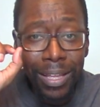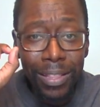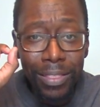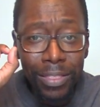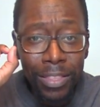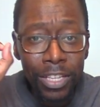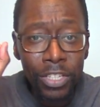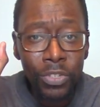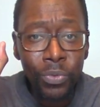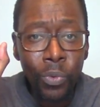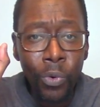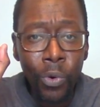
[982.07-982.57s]

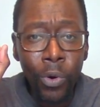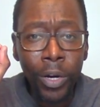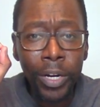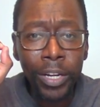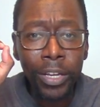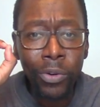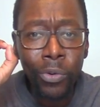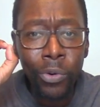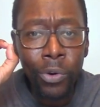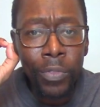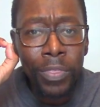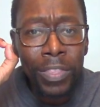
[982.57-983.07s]
this
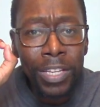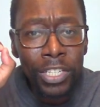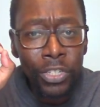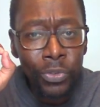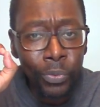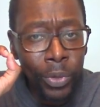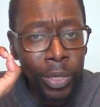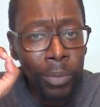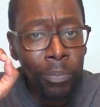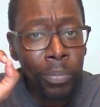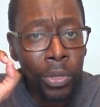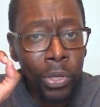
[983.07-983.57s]
warning, or this
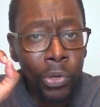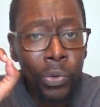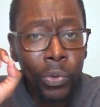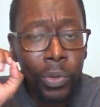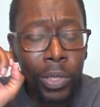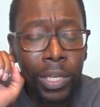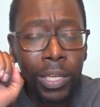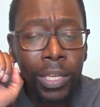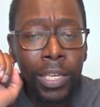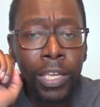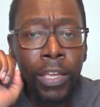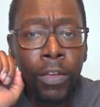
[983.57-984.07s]

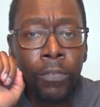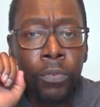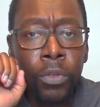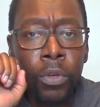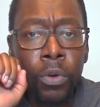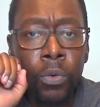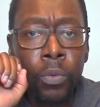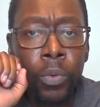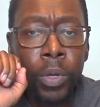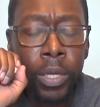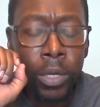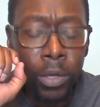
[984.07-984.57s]
rebuke, if
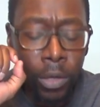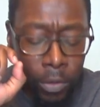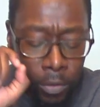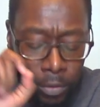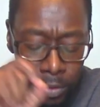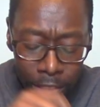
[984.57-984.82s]
you will.